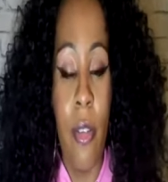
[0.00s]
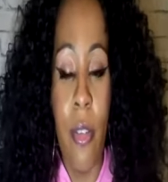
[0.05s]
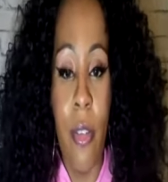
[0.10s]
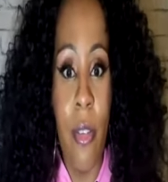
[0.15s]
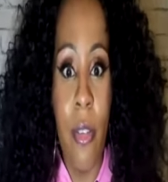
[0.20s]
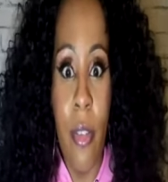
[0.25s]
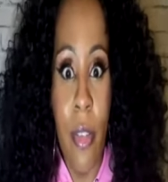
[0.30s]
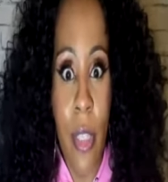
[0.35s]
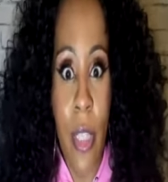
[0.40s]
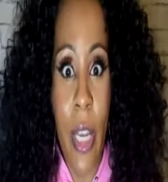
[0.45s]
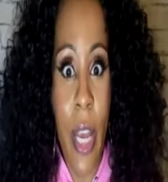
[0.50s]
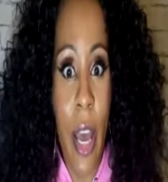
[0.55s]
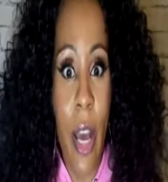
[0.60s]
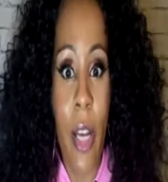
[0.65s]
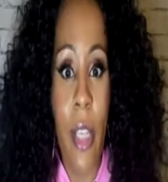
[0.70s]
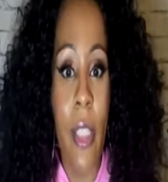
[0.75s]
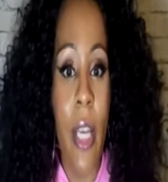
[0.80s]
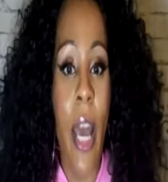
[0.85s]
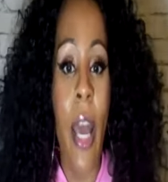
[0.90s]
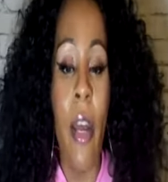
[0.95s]
Yeah, because
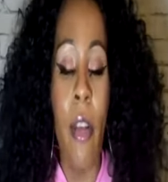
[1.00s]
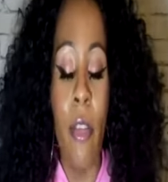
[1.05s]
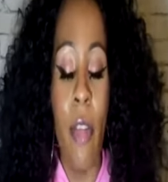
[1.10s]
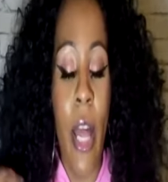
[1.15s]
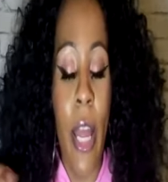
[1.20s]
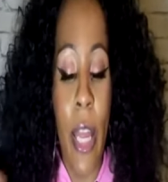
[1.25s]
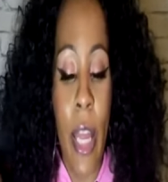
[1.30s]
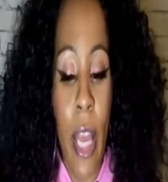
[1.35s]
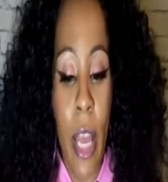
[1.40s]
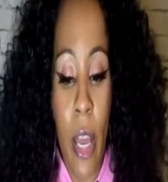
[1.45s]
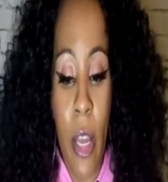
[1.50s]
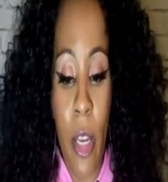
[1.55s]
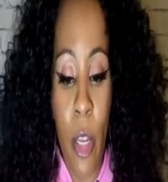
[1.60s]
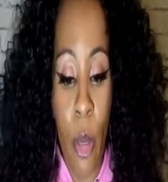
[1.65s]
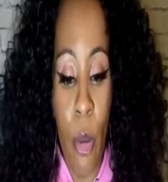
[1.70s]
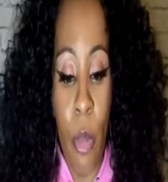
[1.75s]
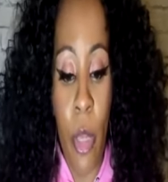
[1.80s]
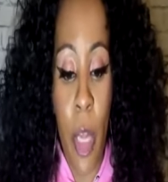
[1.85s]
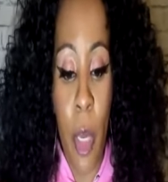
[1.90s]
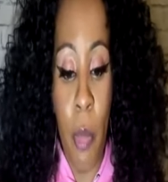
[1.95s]
I yeah. like I can't
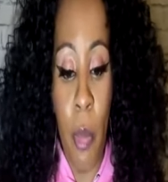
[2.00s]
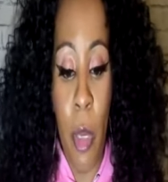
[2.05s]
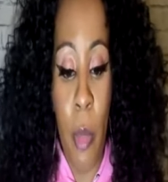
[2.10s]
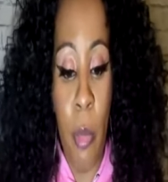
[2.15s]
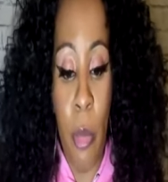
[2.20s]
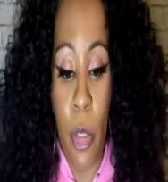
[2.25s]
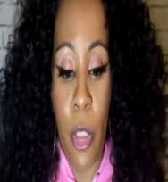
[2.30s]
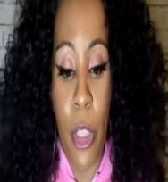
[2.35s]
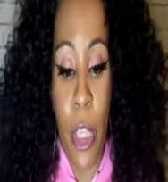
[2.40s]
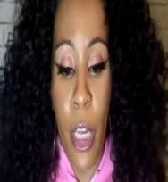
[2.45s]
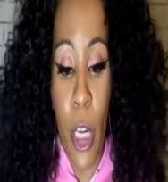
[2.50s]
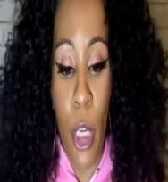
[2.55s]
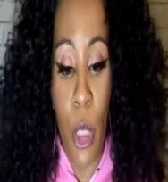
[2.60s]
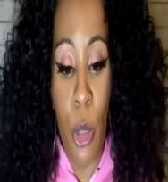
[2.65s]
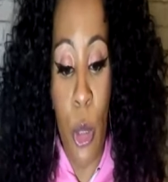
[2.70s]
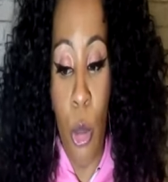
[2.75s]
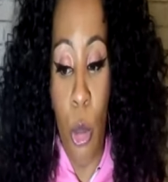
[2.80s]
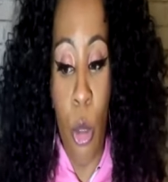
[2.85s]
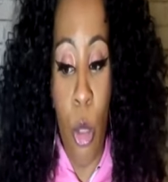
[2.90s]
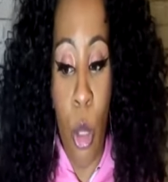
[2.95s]
deal with like people standing
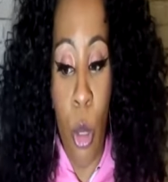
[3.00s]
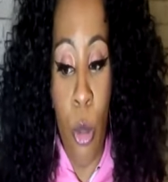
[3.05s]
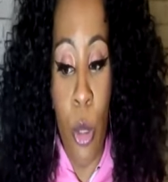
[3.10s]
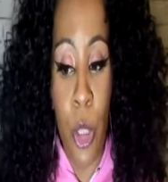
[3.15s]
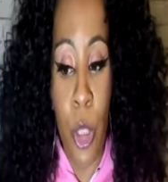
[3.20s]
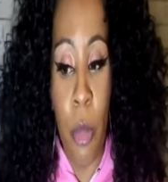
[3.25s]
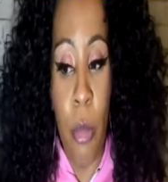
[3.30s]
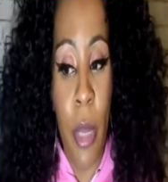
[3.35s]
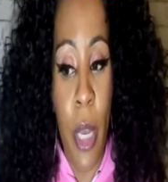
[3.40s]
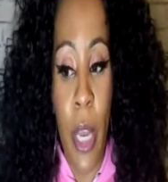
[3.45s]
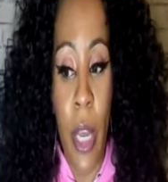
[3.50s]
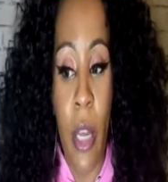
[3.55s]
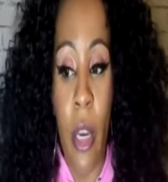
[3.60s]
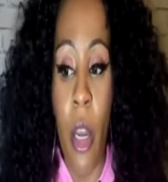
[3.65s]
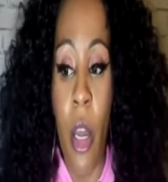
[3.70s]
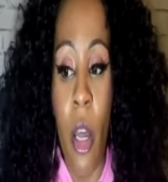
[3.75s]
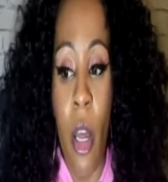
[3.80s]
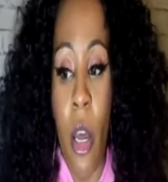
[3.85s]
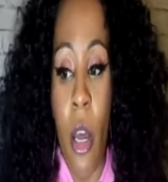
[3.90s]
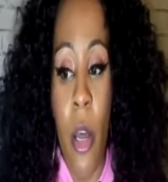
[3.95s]
too close to me and
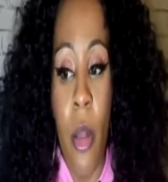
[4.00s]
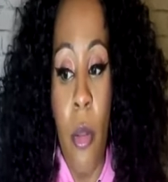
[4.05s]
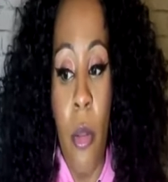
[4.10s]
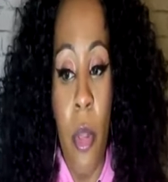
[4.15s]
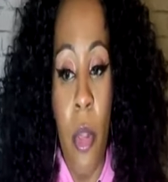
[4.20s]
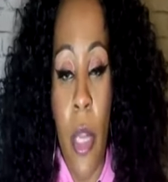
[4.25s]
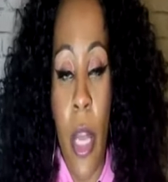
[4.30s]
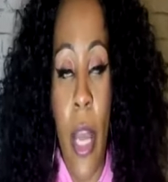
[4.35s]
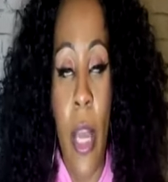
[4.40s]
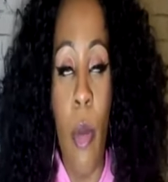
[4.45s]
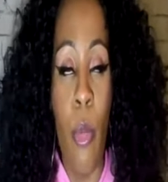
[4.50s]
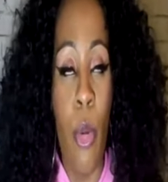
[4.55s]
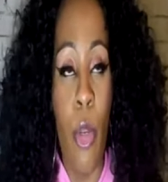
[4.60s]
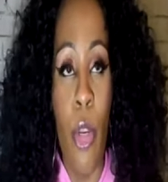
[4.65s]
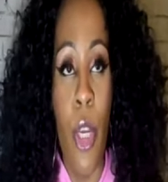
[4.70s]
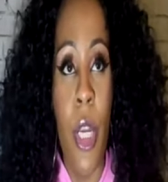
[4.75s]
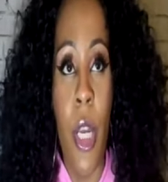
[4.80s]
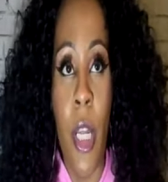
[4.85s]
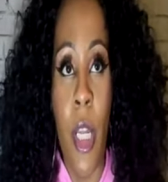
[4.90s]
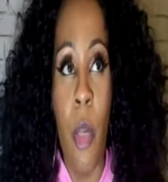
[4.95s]
like when
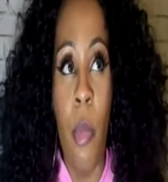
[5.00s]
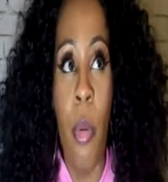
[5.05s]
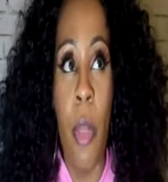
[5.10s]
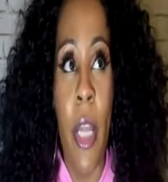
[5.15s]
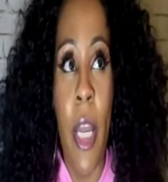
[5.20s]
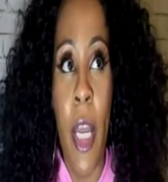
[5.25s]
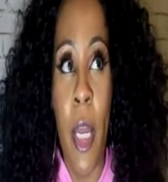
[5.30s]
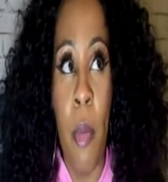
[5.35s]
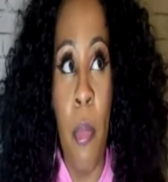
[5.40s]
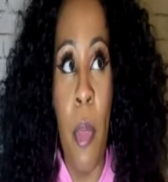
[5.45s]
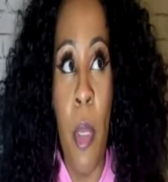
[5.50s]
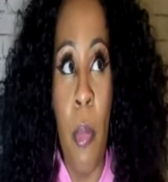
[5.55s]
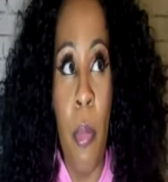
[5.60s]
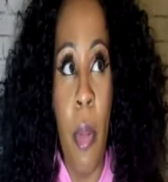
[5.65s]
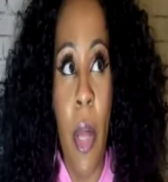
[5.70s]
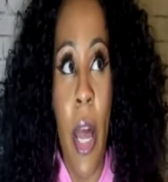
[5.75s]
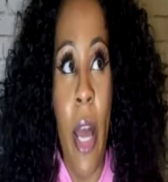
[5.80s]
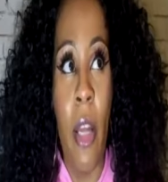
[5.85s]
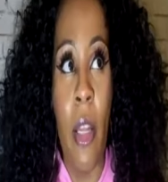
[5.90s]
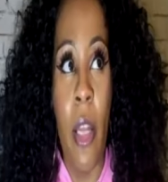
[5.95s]
you get on mm-hmm. the plane,
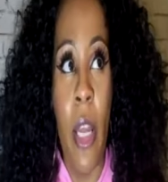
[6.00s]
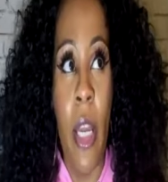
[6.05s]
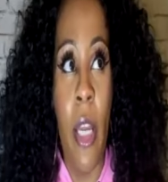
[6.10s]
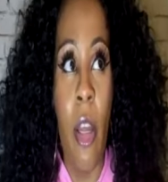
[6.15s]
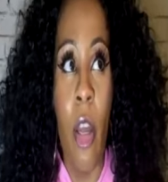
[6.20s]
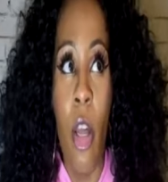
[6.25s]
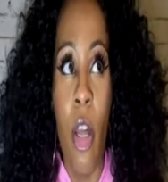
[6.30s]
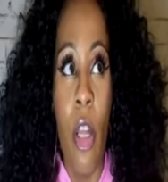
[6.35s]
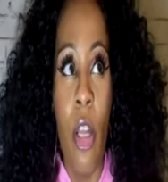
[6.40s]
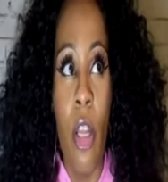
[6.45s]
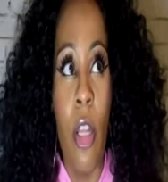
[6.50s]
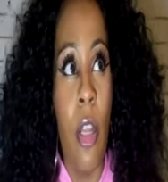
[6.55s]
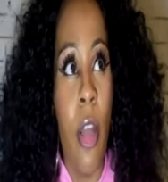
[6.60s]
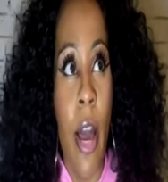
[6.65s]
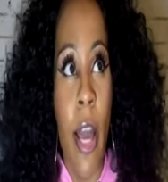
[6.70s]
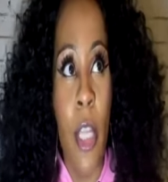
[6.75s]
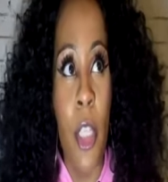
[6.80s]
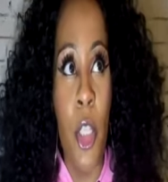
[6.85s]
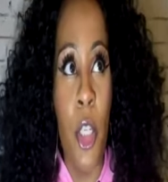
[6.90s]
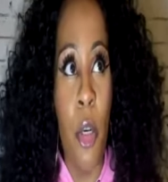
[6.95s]
people act like the
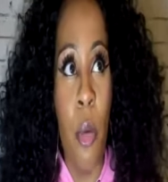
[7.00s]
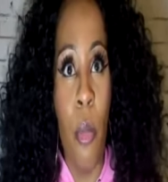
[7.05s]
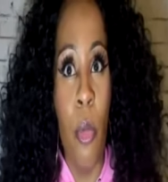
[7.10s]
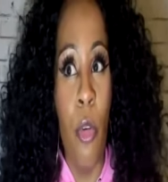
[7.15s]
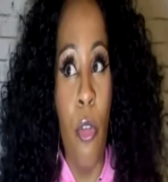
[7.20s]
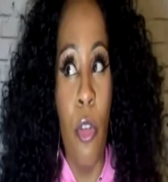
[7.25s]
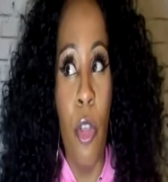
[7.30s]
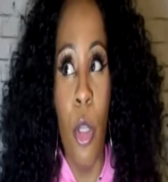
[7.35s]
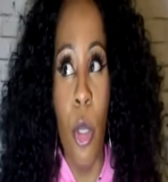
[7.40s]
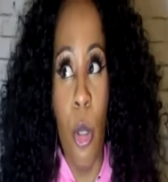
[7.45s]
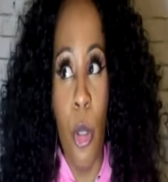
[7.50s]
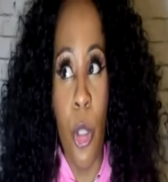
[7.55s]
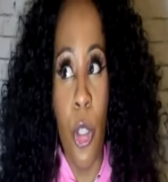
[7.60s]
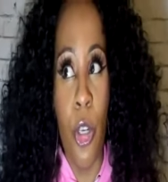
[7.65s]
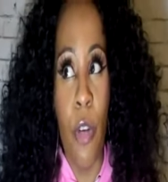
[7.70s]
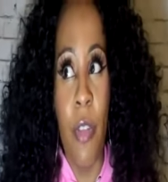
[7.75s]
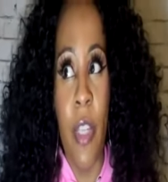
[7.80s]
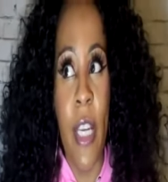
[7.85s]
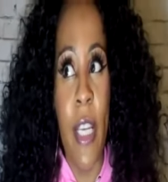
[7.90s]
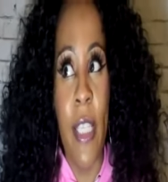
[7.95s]
line's gonna move
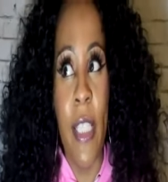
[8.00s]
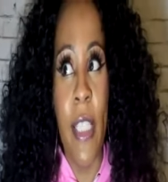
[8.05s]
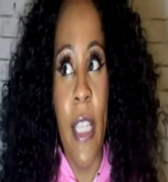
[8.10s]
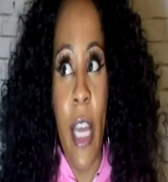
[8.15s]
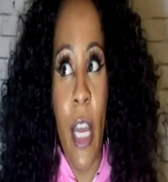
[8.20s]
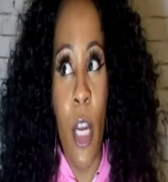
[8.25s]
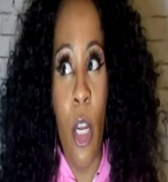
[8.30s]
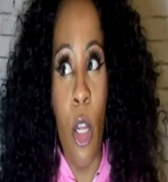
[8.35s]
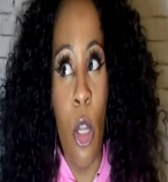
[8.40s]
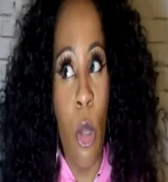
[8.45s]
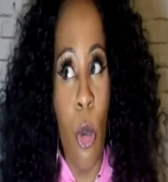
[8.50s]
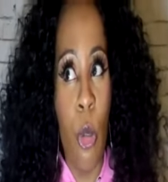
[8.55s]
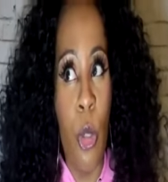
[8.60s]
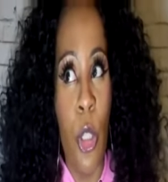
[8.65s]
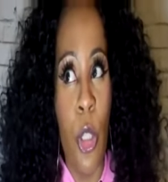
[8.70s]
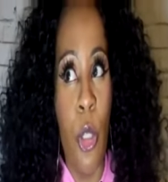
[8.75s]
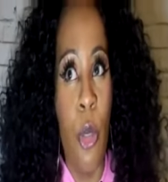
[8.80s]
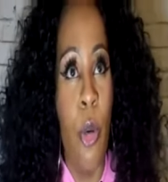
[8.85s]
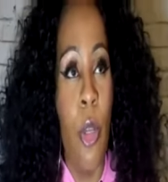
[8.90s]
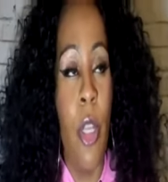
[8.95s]
closer if they stand
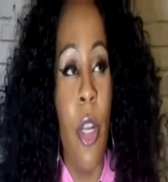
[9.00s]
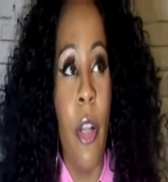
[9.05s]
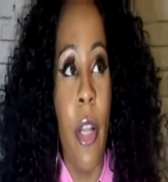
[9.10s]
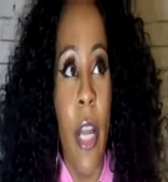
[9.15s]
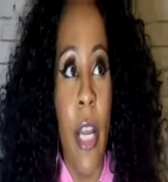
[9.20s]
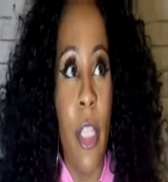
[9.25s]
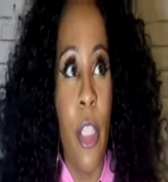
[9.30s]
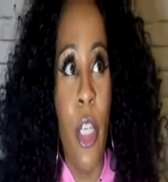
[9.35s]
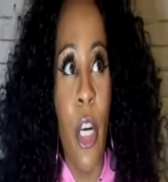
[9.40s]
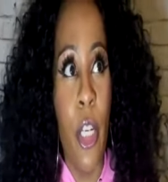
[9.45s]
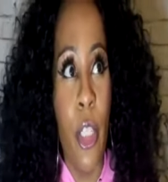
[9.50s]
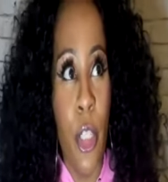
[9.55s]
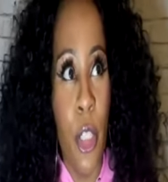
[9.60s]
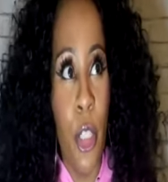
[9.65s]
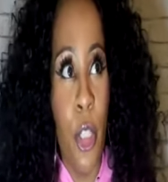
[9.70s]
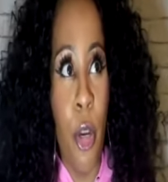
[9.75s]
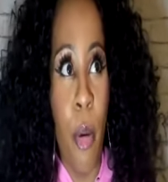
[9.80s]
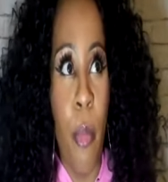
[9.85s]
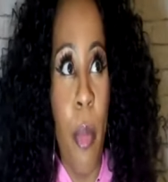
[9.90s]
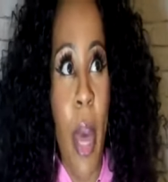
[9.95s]
close to you and yeah, they're like, and
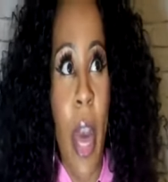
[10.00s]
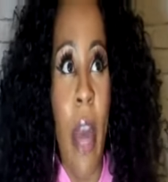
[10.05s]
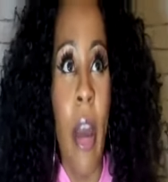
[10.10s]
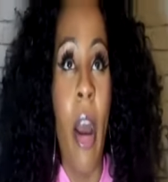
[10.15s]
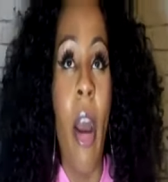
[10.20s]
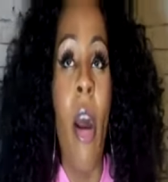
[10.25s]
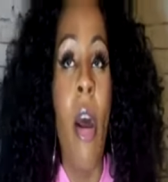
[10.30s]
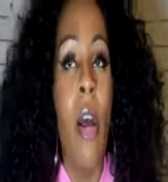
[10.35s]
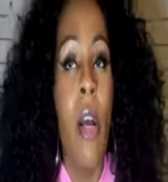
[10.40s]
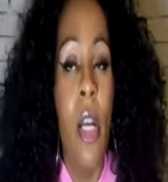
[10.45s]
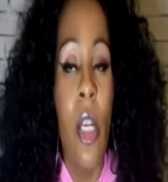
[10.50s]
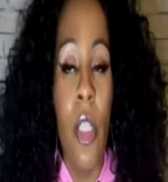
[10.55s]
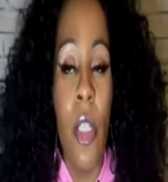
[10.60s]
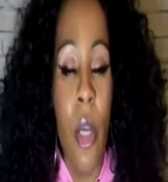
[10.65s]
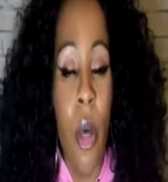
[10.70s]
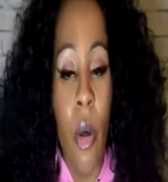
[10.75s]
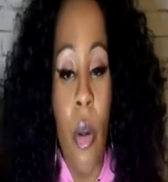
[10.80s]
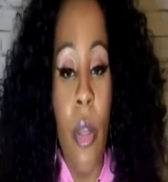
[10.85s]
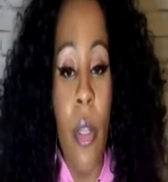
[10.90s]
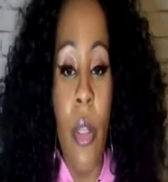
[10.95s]
they're, like, rubbing on you.
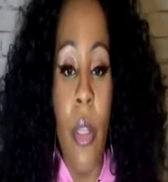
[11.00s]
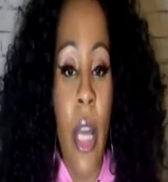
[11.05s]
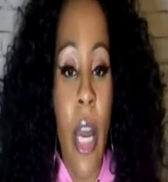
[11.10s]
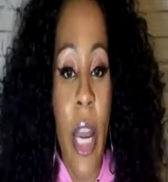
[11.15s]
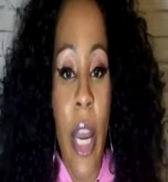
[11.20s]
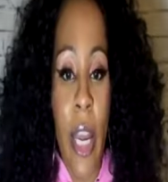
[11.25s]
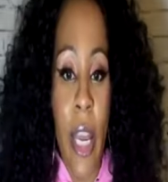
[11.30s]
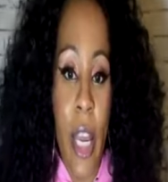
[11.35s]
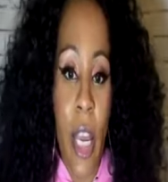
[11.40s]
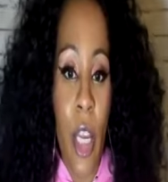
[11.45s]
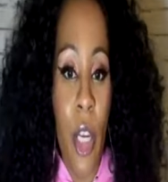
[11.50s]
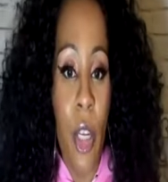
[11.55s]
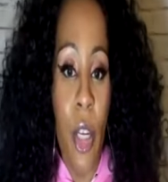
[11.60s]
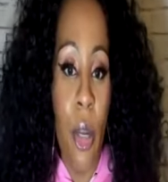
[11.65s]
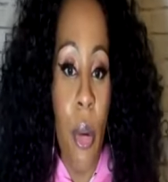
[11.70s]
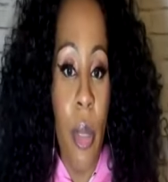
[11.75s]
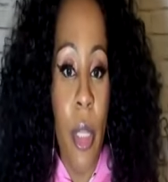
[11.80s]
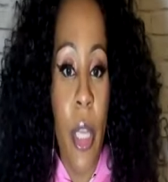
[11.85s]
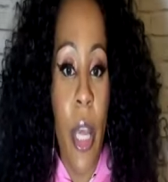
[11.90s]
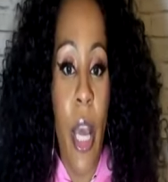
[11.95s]
So, like no. I can't
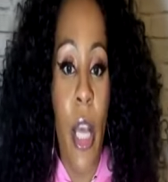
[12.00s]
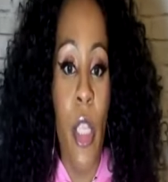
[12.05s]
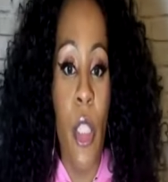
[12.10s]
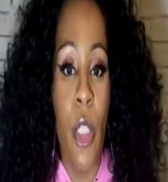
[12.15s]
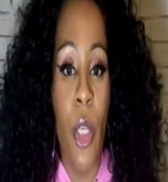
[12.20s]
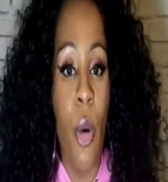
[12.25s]
deal with that.